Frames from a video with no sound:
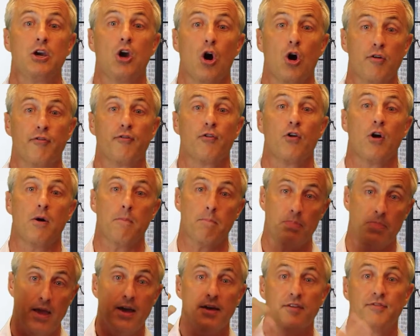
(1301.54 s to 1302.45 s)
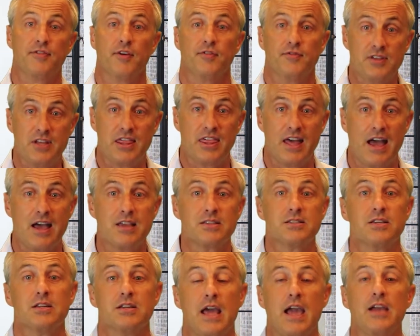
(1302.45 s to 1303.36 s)
go from
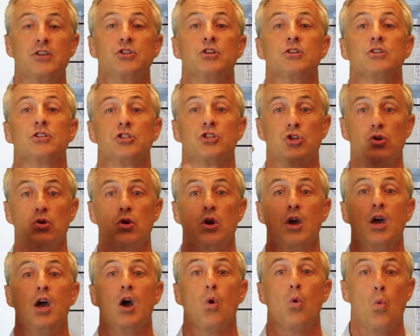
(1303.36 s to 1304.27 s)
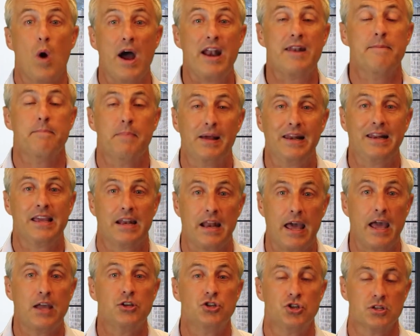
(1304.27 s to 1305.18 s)
50,000 agents to 1 million
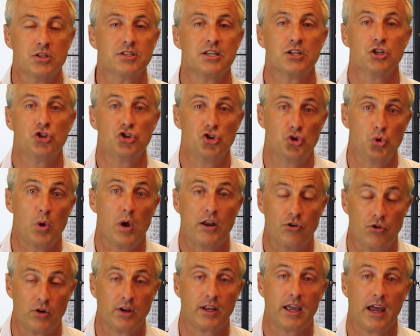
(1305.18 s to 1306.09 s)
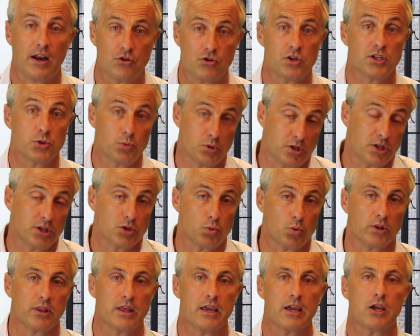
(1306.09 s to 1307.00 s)
agents in 200 countries, which is
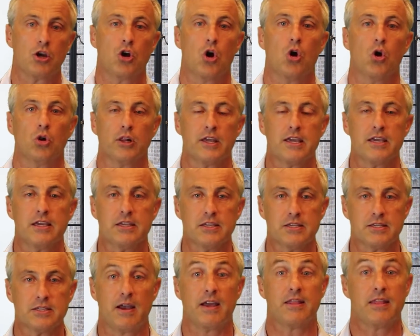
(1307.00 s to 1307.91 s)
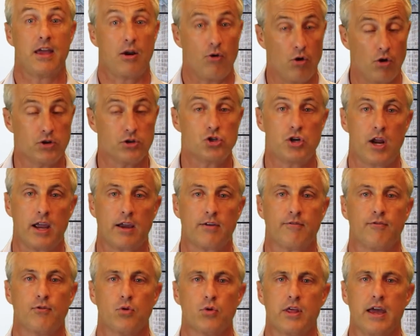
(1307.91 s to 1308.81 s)
what their goal is, and they're on
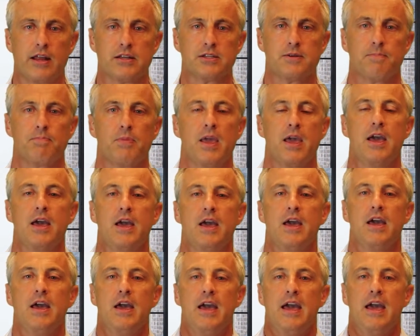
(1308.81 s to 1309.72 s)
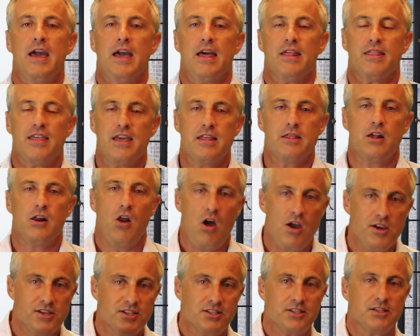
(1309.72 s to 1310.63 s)
track for that. Then the
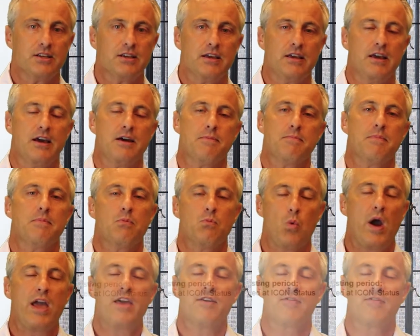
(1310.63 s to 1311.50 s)
last way